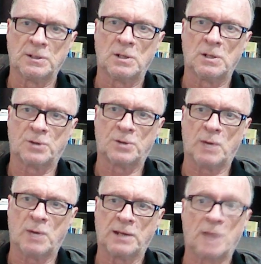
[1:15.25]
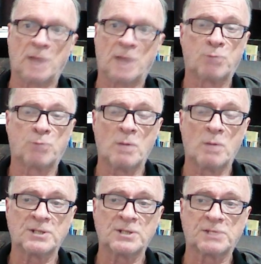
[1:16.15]
earthquake.
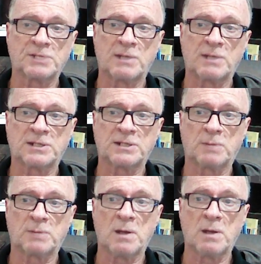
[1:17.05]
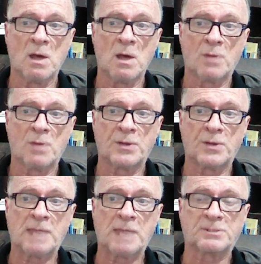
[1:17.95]
Unemployment is rated to be
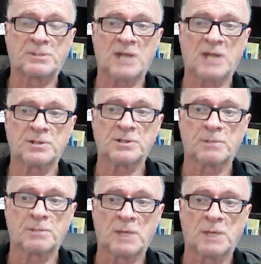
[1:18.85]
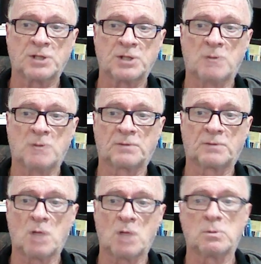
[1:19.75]
38% in terms of
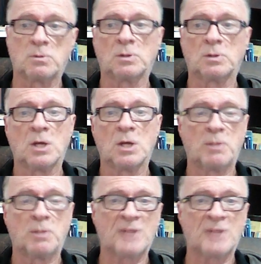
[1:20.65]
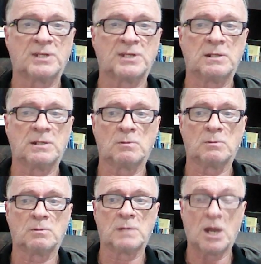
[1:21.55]
global humanity,
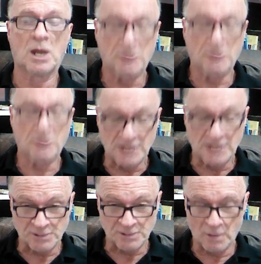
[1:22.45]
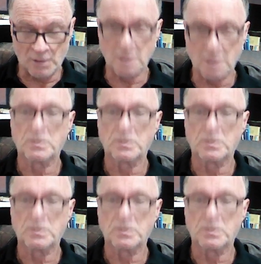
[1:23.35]
or hunger index rather.